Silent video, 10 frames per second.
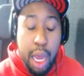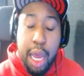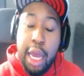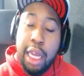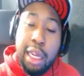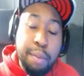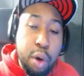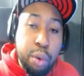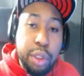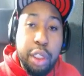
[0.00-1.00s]

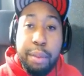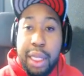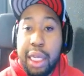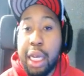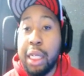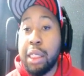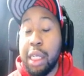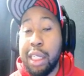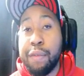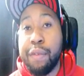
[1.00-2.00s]
Ebro to me is
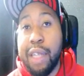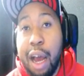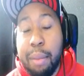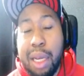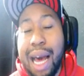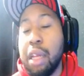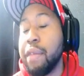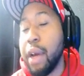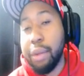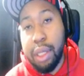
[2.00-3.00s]
phenomenal. I love
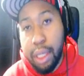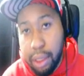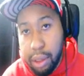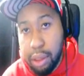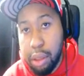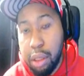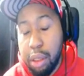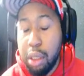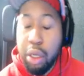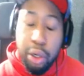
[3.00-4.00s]
how he thinks.
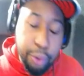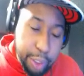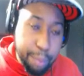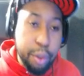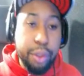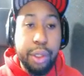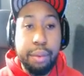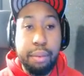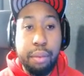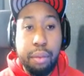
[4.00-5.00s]
Great person.
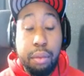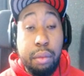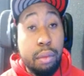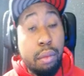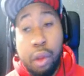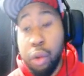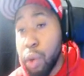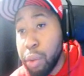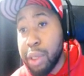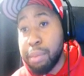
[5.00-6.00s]

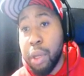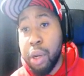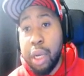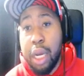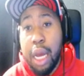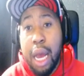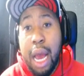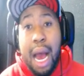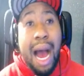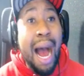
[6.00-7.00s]
Rosenberg,
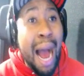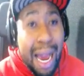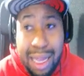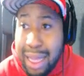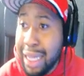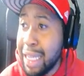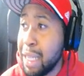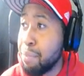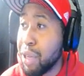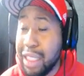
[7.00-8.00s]
I think he
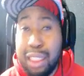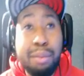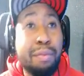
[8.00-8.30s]
brings some.